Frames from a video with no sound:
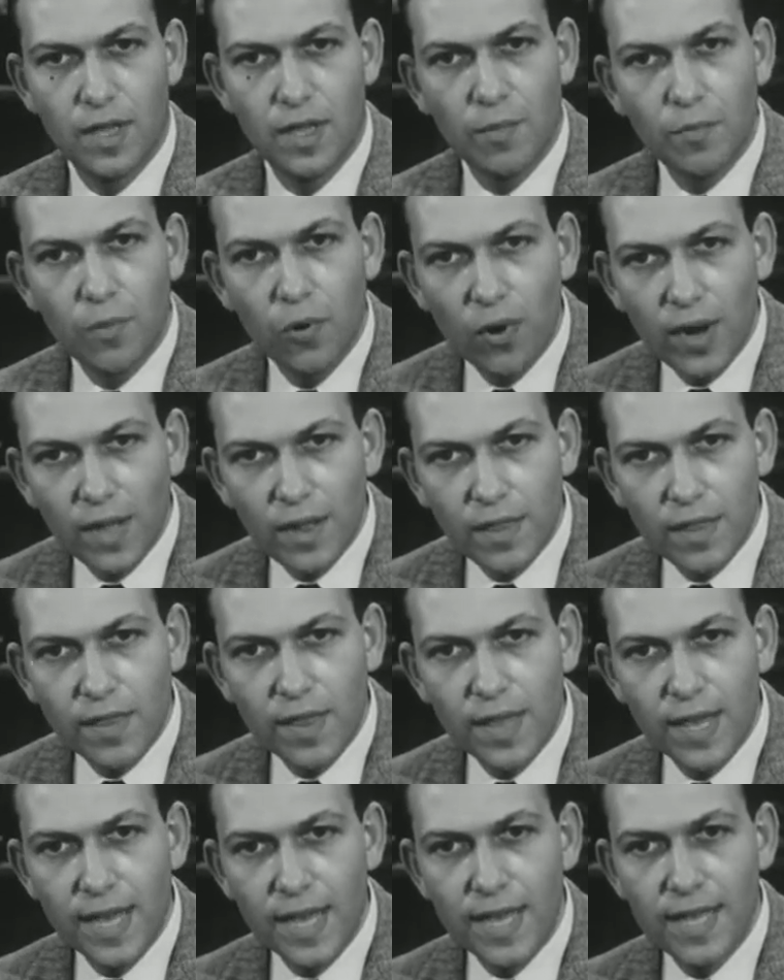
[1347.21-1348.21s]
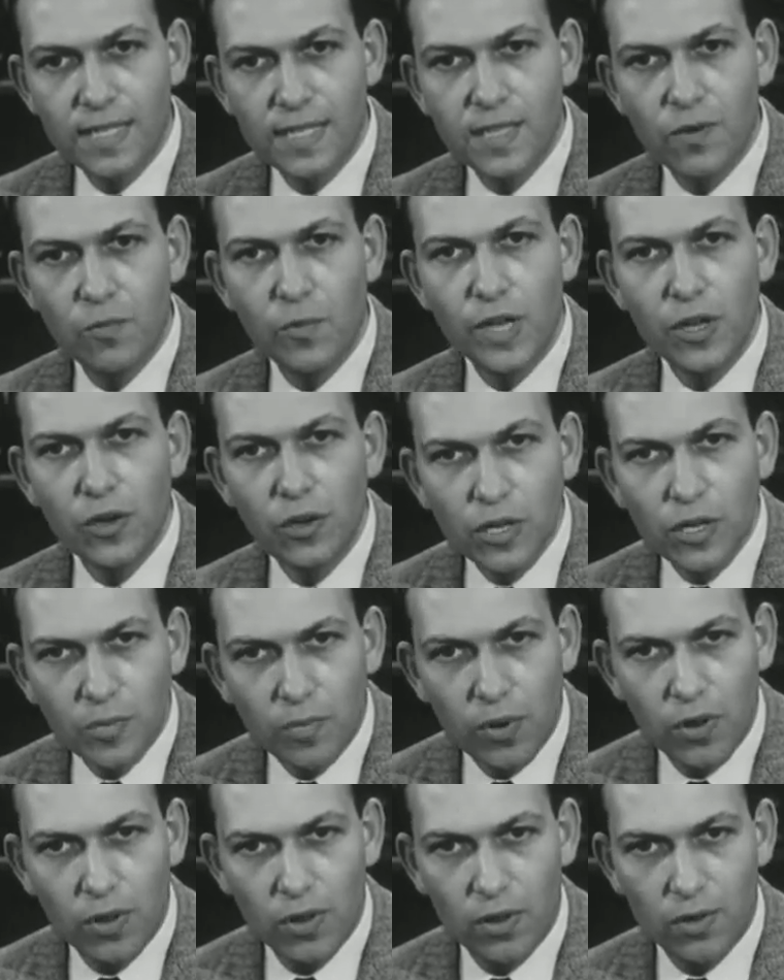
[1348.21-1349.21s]
The important thing is that we
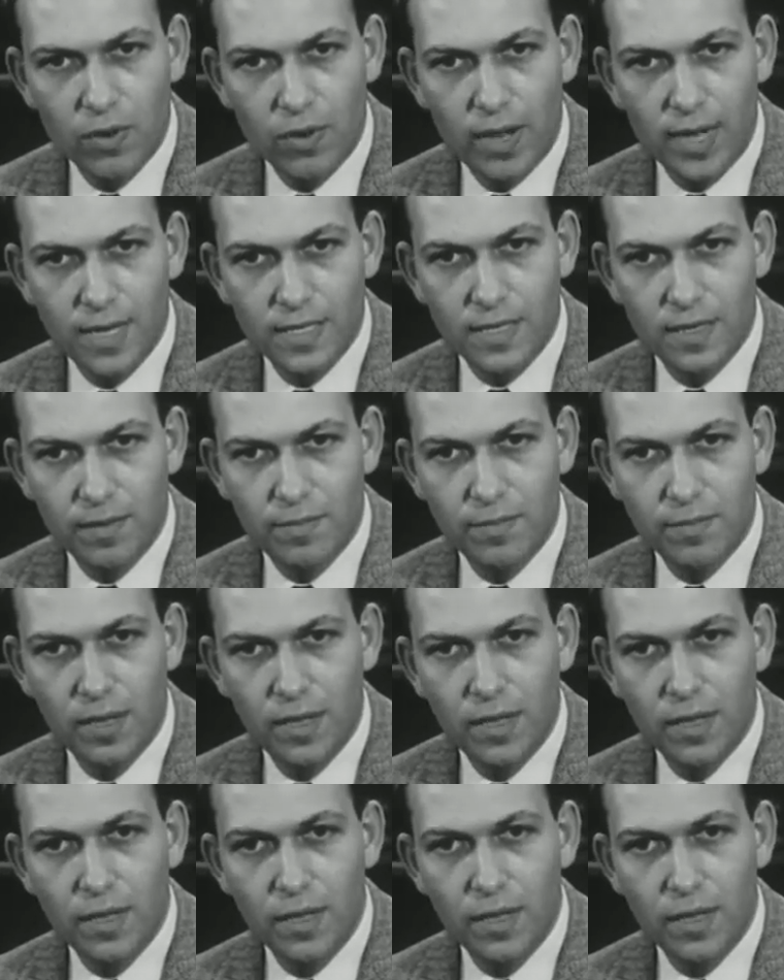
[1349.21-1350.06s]
could polarize them,